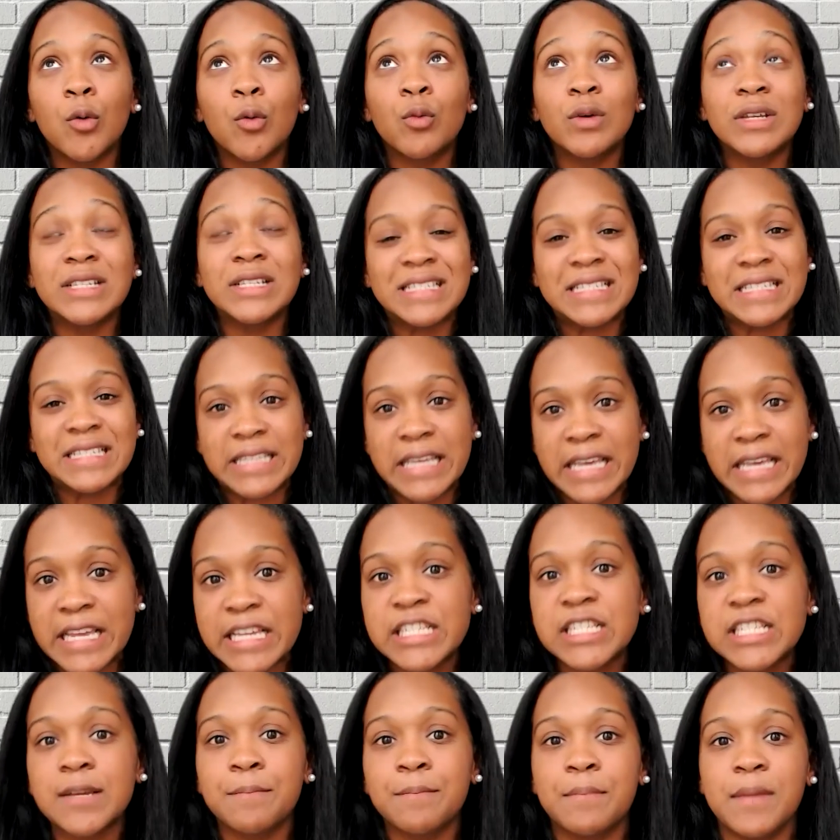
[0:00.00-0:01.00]
was
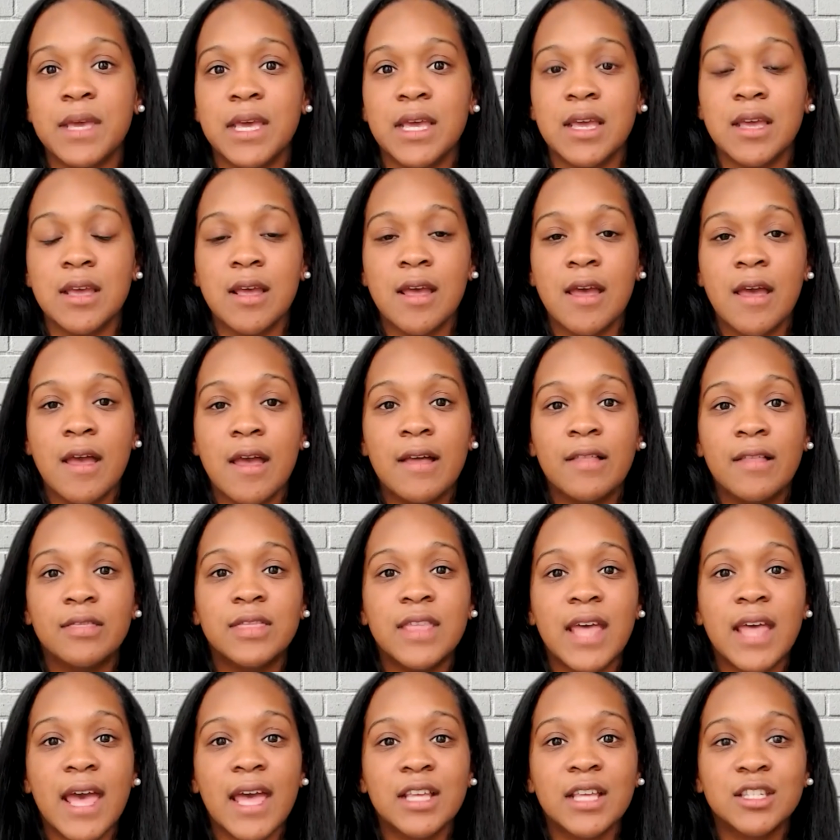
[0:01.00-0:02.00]
teaching me
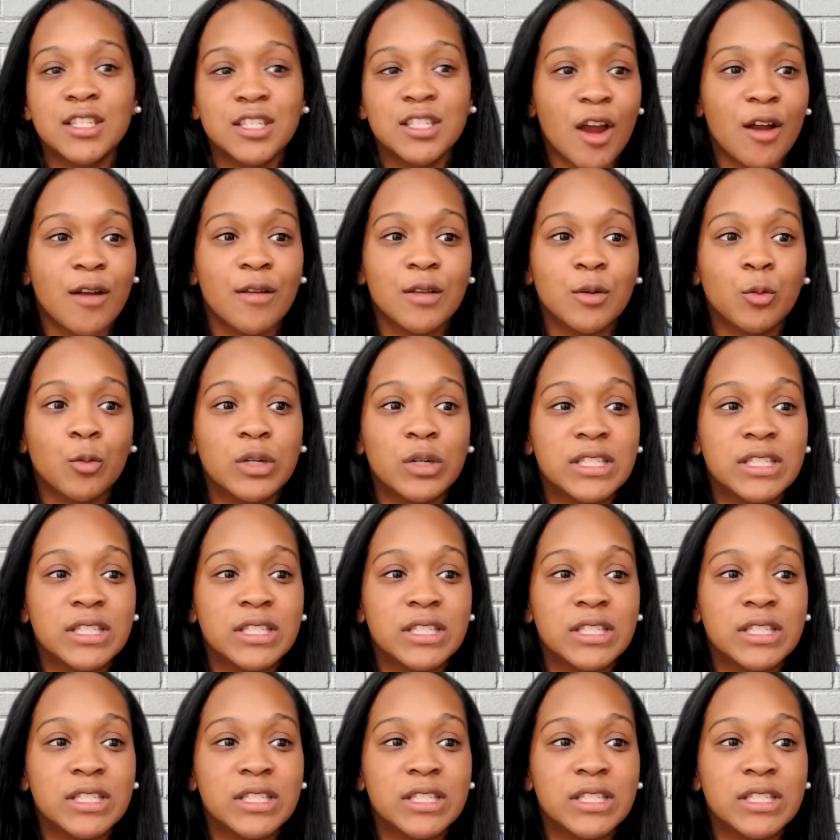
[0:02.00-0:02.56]
that certain